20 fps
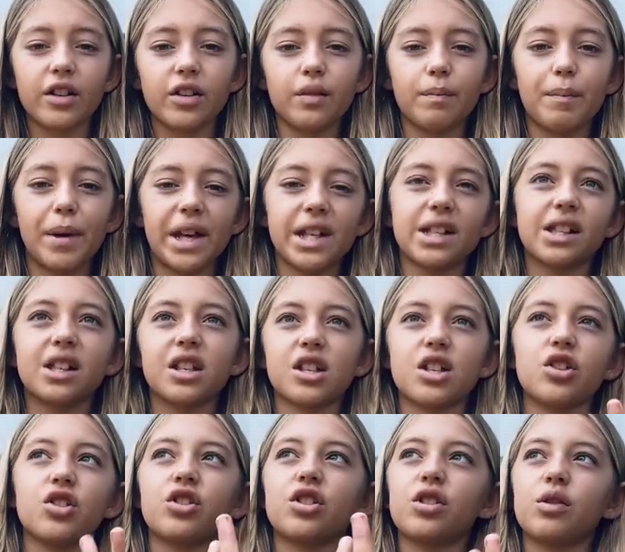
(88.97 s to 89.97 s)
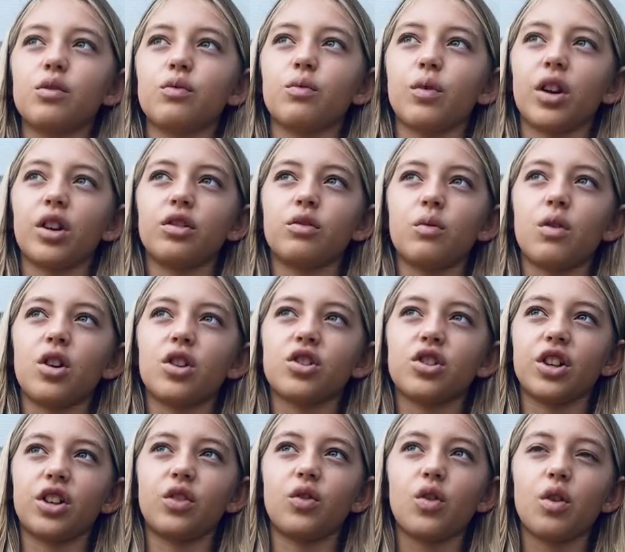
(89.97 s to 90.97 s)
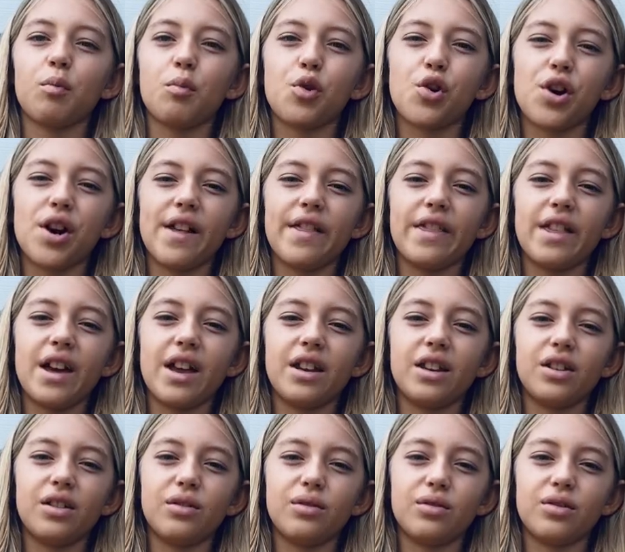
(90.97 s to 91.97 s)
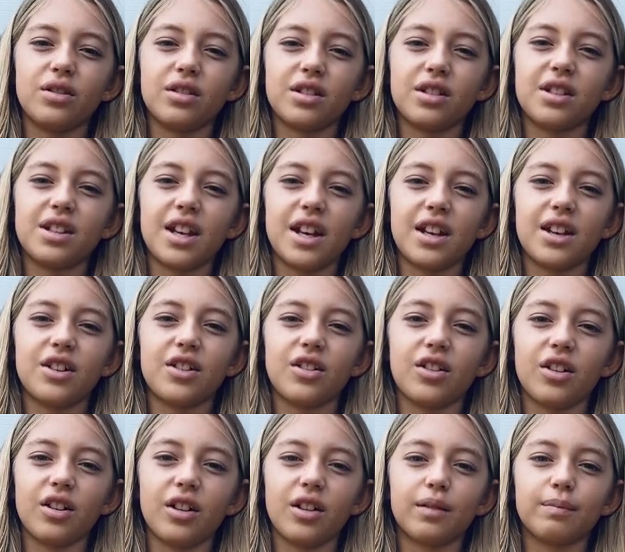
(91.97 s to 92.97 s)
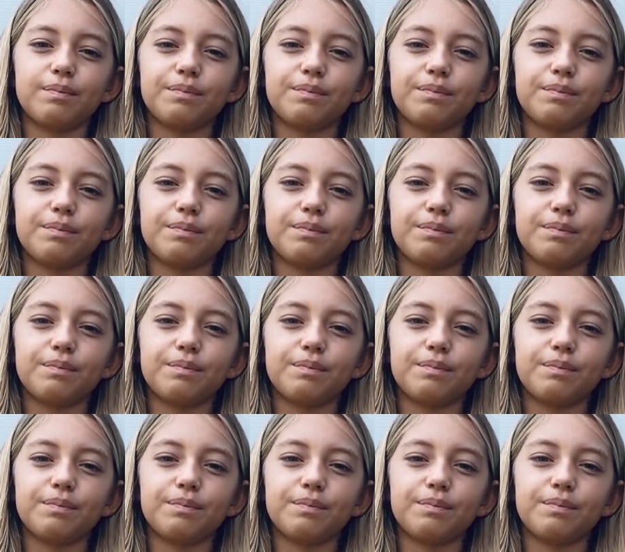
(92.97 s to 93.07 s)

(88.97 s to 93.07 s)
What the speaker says: basically you just run your wash like normal, and then you just take your